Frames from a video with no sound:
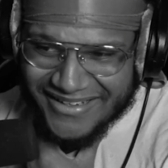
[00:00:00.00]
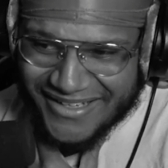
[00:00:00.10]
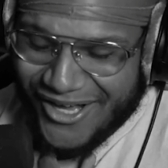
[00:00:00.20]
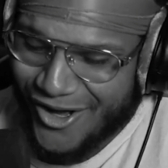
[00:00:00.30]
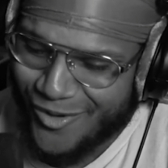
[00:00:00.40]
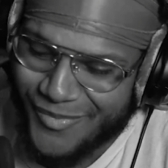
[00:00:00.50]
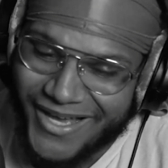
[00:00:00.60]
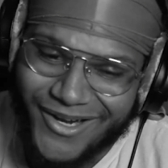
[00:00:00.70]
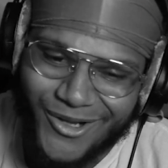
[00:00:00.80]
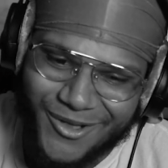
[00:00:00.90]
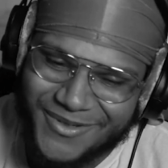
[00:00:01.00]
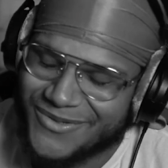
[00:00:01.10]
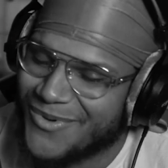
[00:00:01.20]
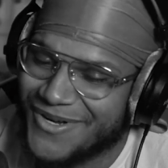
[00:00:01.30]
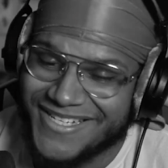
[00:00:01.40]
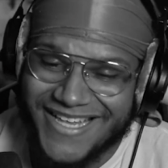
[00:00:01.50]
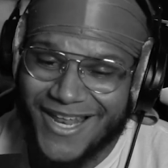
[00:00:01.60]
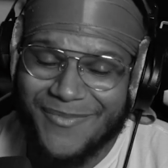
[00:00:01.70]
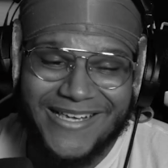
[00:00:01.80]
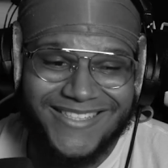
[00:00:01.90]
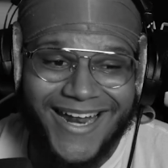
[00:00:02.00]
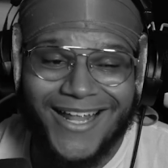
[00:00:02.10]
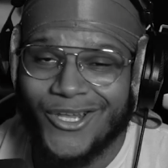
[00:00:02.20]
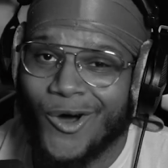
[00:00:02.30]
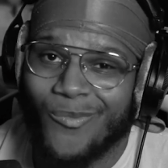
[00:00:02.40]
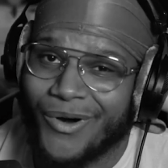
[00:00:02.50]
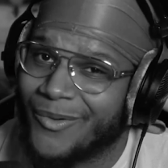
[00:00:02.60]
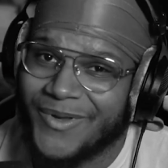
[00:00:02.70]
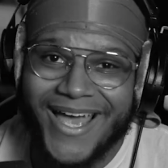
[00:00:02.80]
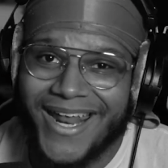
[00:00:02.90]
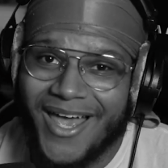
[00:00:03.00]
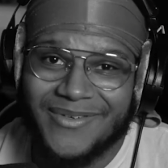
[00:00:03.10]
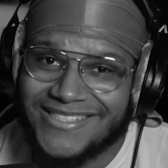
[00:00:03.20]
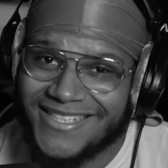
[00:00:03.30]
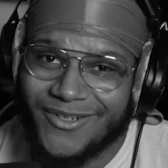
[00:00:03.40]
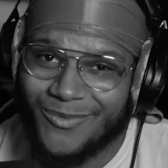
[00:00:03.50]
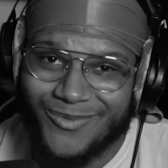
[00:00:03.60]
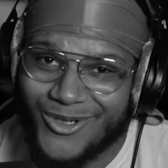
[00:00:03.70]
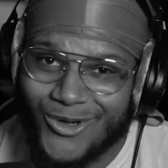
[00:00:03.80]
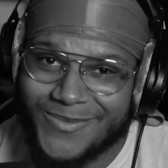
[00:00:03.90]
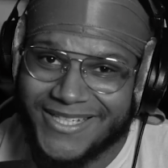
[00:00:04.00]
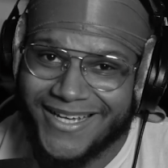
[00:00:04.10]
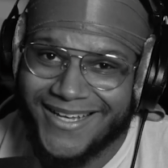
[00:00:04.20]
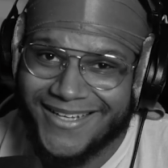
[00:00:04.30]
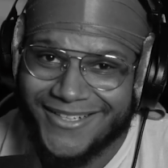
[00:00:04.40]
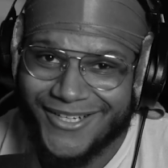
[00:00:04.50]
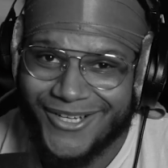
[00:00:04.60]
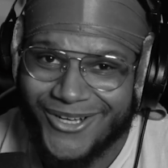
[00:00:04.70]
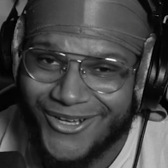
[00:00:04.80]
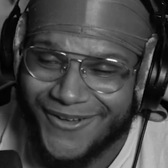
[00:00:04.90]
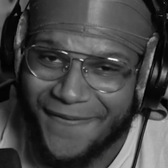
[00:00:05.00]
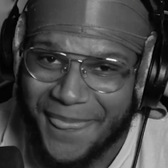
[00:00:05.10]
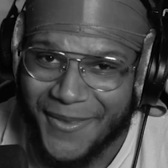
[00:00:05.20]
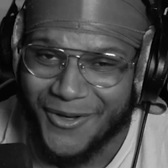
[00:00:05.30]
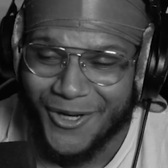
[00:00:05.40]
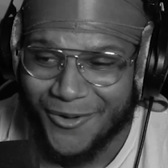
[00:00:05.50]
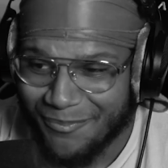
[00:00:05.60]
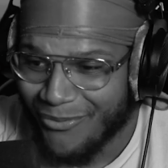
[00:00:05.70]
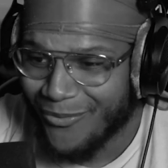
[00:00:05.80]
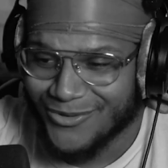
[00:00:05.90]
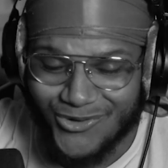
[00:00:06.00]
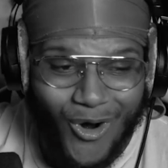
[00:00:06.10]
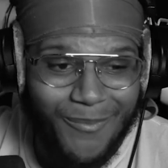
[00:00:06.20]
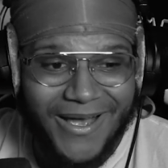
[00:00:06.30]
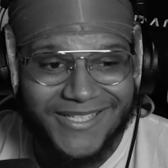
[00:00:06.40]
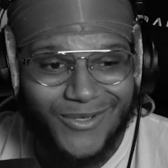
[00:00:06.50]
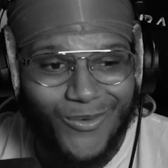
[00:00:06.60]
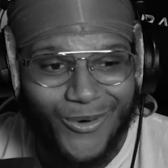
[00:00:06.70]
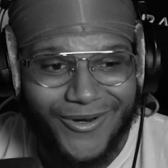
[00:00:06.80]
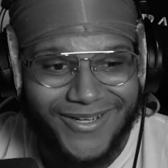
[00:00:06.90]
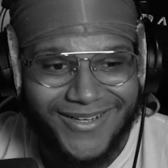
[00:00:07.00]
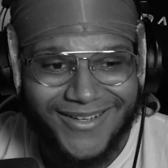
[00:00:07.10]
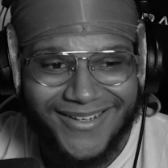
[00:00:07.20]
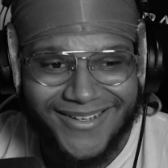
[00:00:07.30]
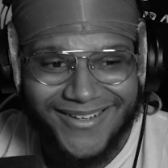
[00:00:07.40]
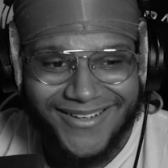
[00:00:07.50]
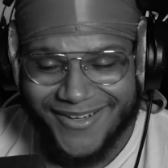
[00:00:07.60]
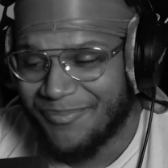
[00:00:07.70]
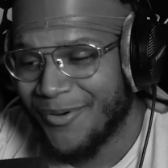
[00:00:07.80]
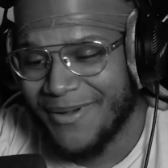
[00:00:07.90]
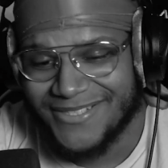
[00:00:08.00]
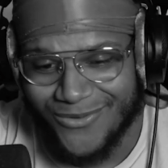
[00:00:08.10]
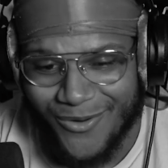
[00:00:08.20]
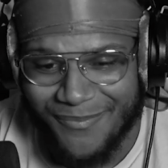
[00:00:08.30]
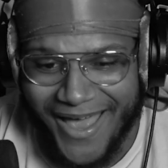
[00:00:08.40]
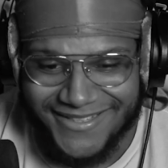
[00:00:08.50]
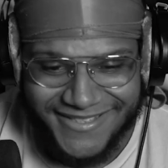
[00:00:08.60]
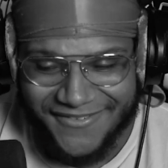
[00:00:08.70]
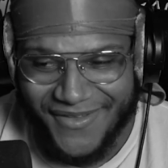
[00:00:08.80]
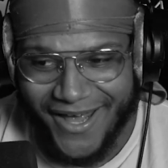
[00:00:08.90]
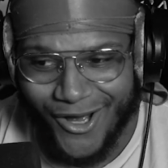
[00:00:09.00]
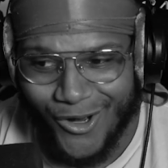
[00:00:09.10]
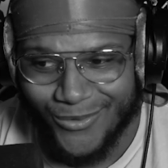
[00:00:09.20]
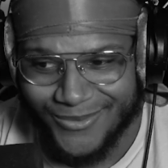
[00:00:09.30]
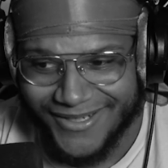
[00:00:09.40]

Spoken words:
Oh, man, hold on. This is one of these animes that I know, bro. We got to have a scene. You know what I'm saying? You know, draw my sword and put my sword back, sheath that hoe.